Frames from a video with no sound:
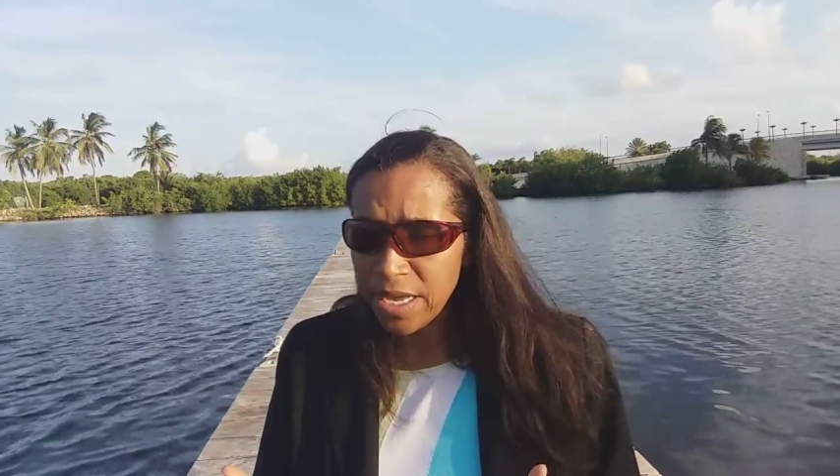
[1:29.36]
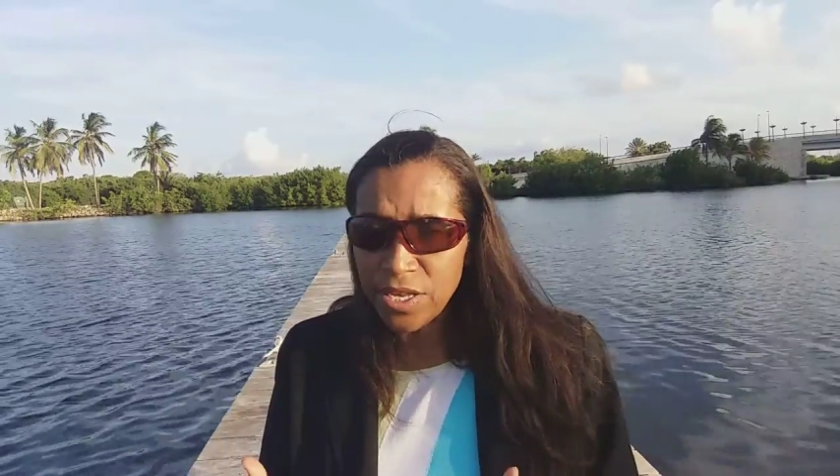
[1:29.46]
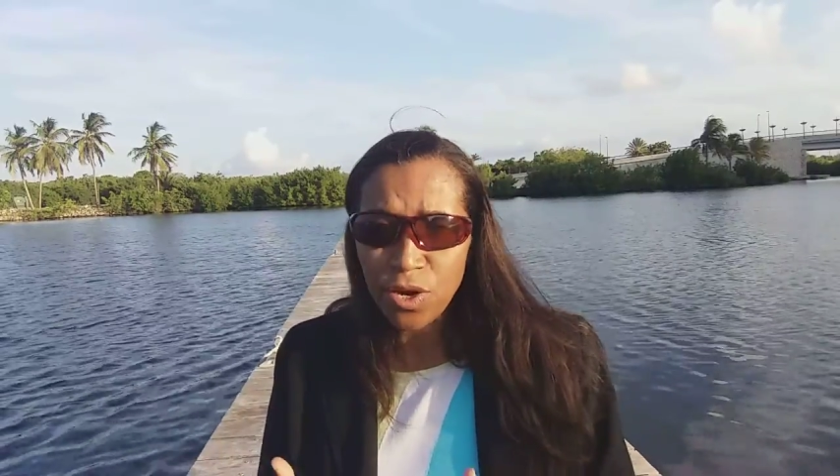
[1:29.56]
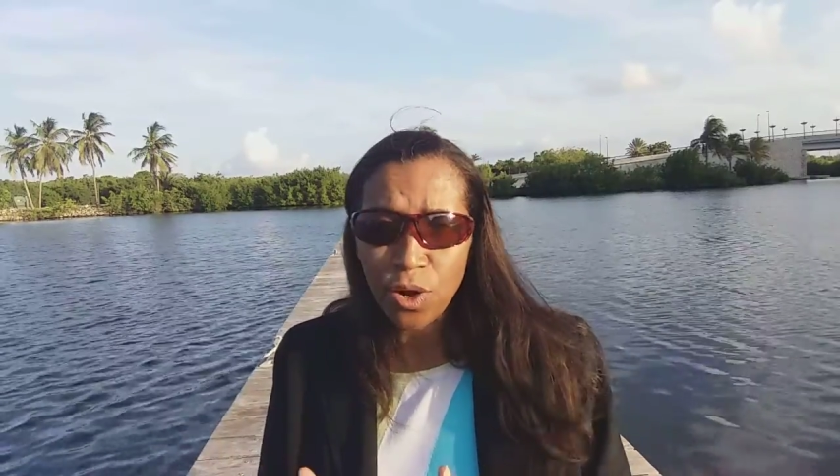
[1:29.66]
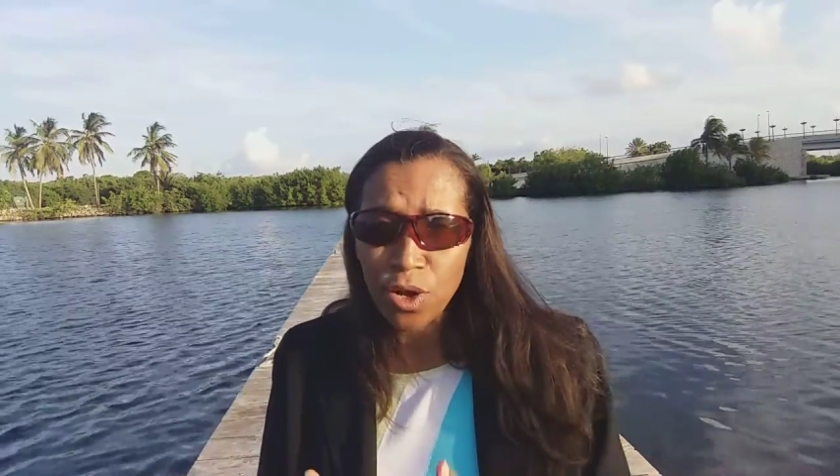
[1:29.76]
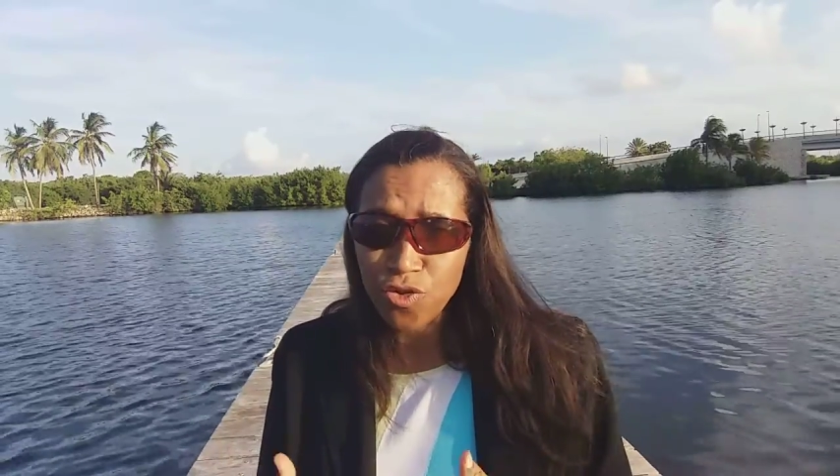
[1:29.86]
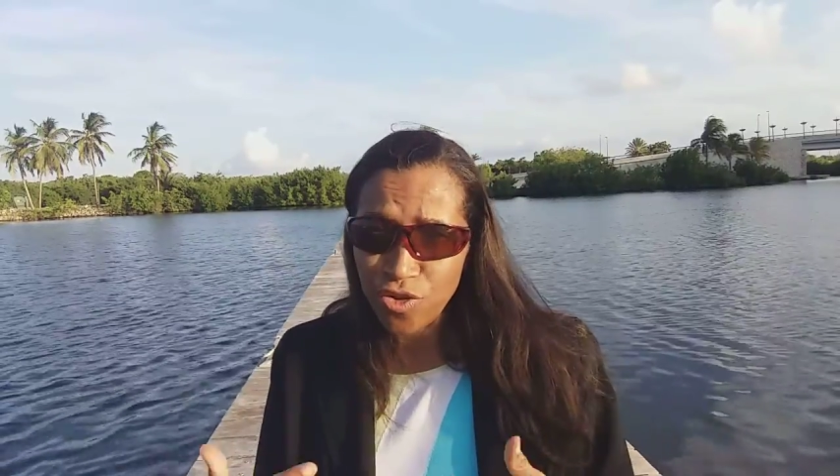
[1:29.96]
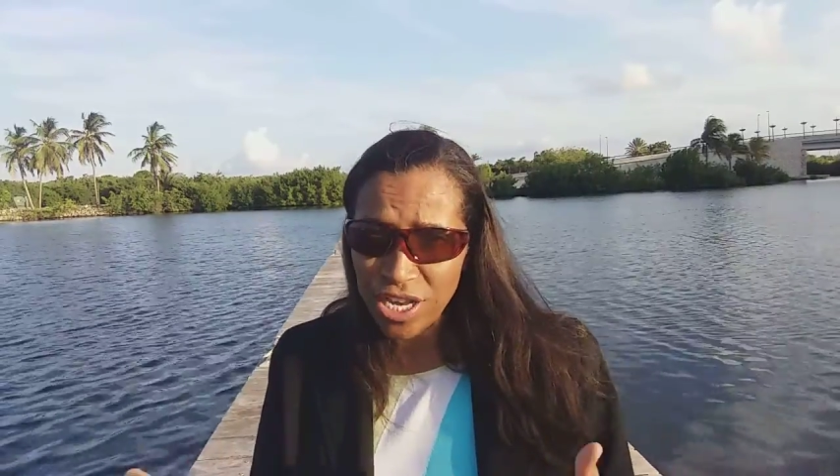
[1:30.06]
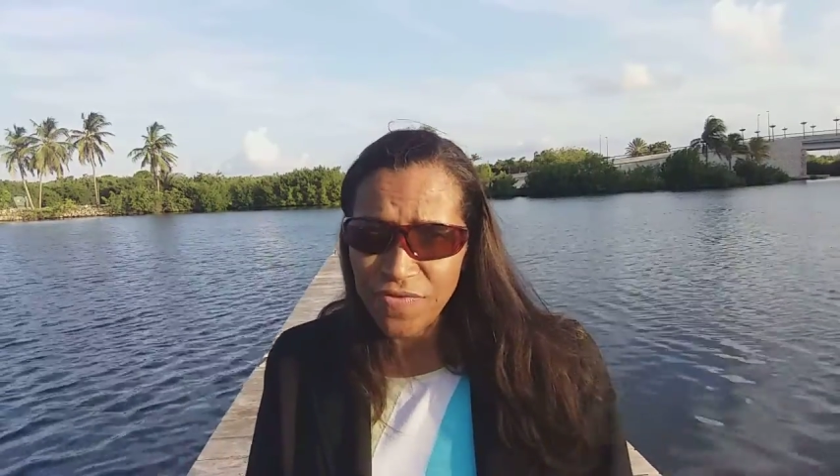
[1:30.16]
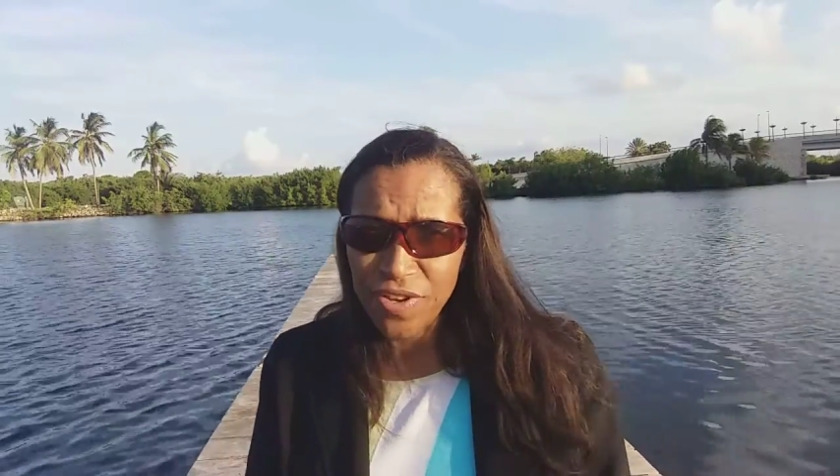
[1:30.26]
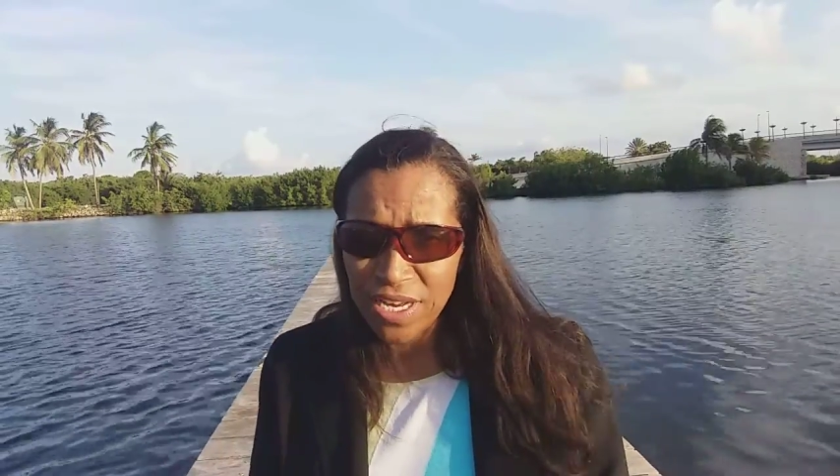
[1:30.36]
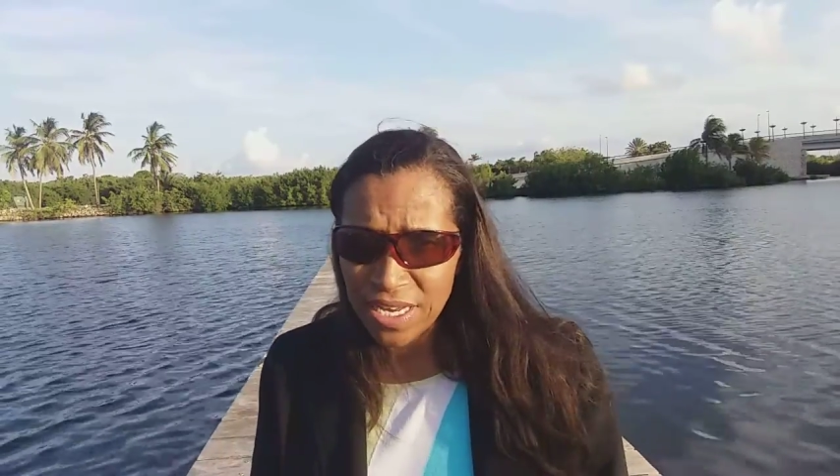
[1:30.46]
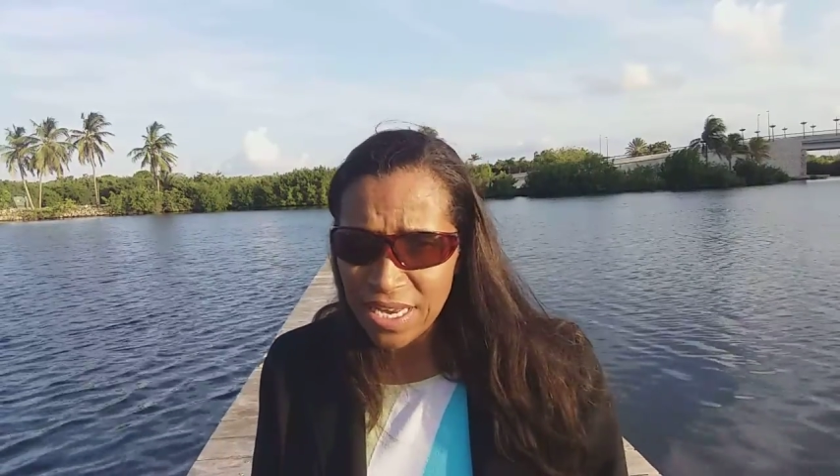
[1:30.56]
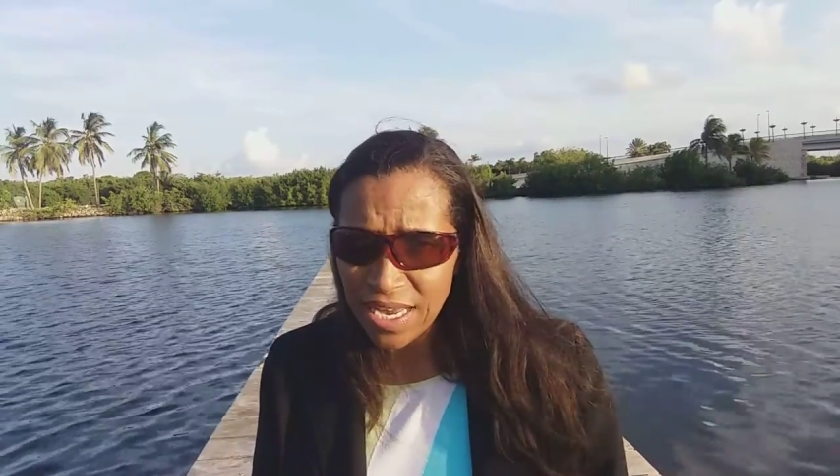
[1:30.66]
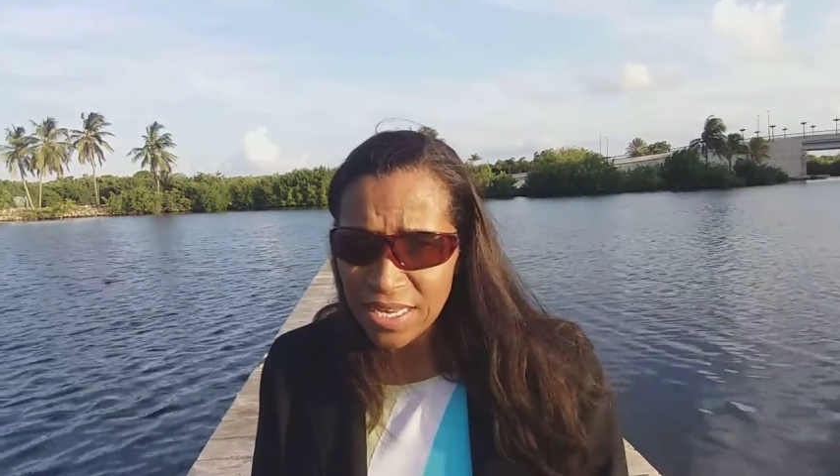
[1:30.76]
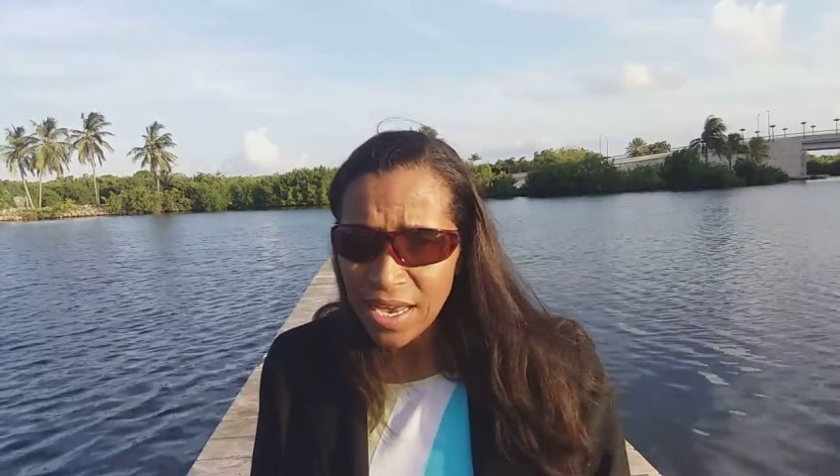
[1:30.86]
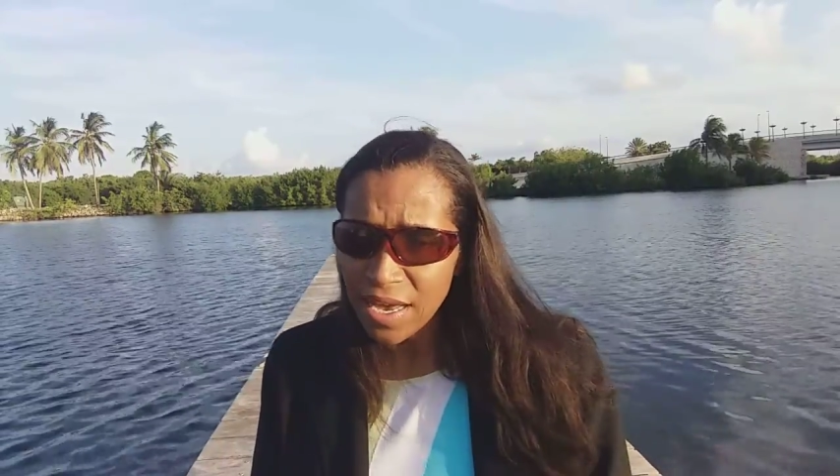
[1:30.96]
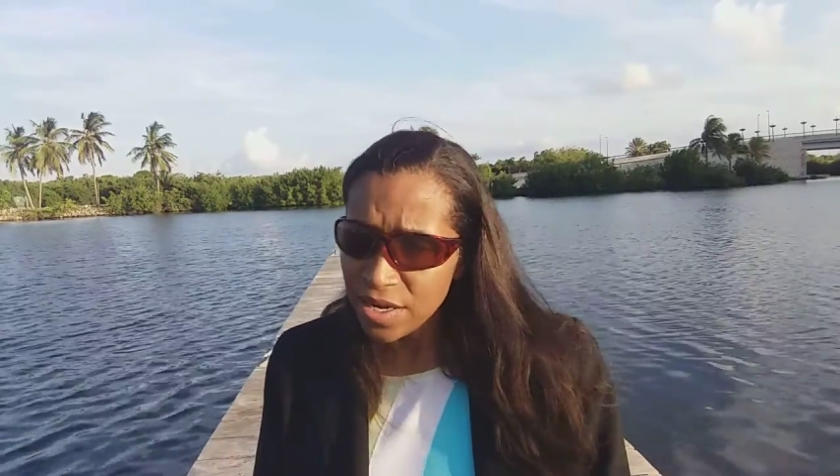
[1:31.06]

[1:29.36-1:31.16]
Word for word: it's so-called dress for success,